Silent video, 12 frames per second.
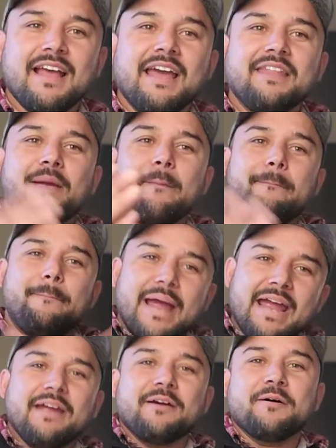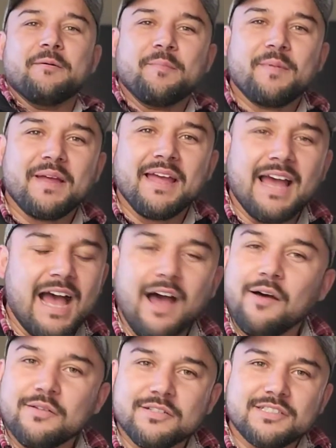And then, bam,
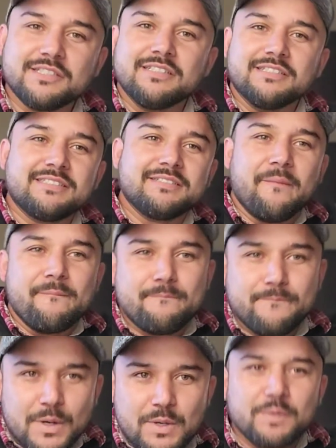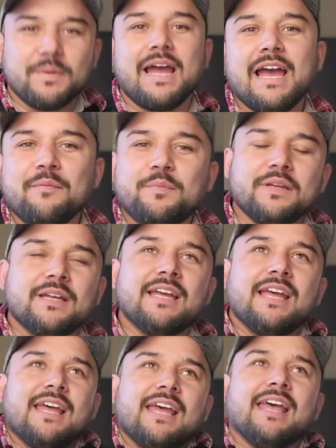I was just, boom, happy.
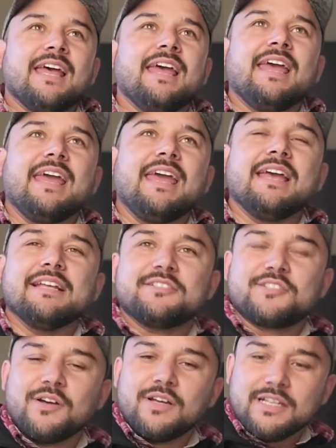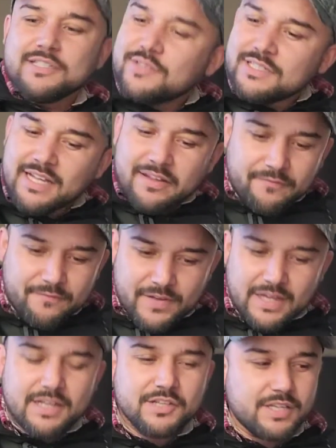And so as soon as I
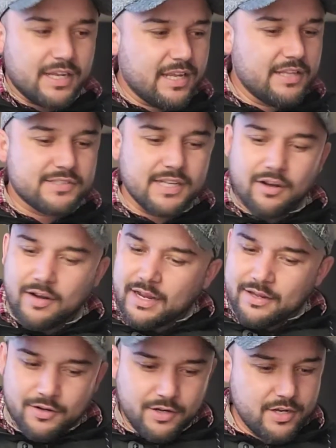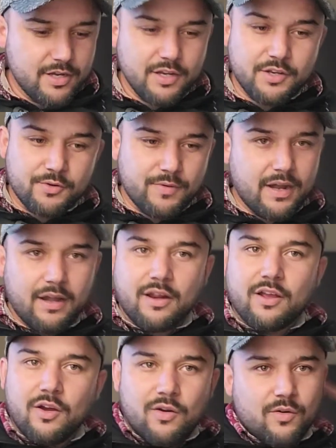finished and he said, all right, you're good, you're ready to
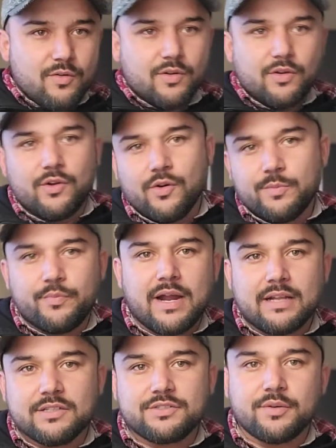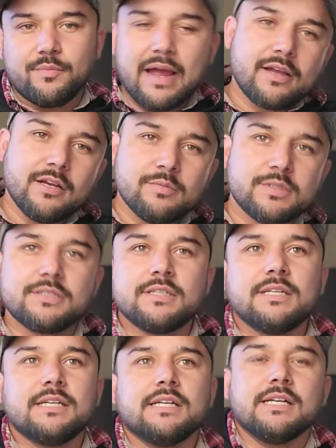go, go practice your backups,
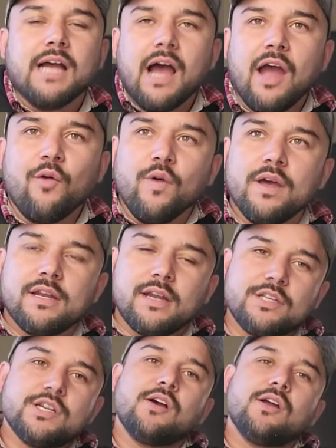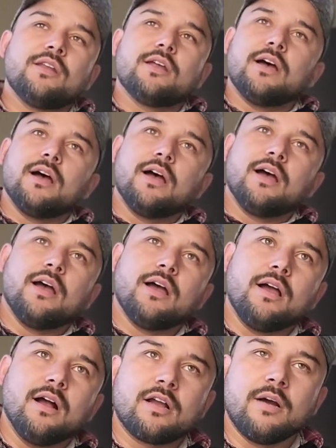I went and I joined a
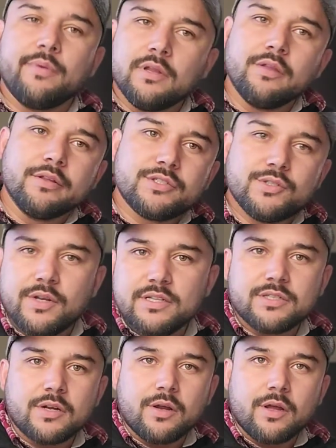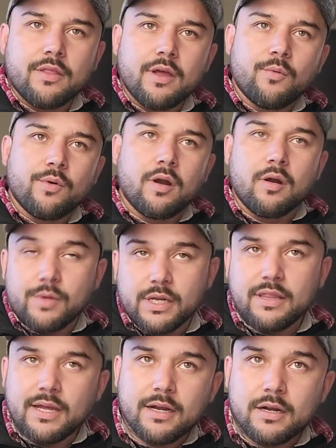couple of the students that were already
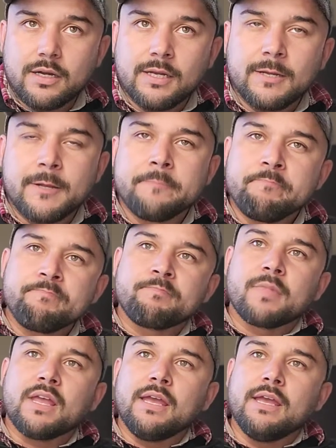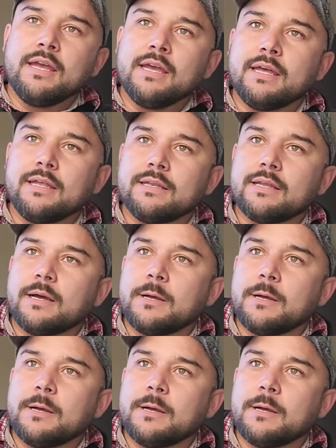there. And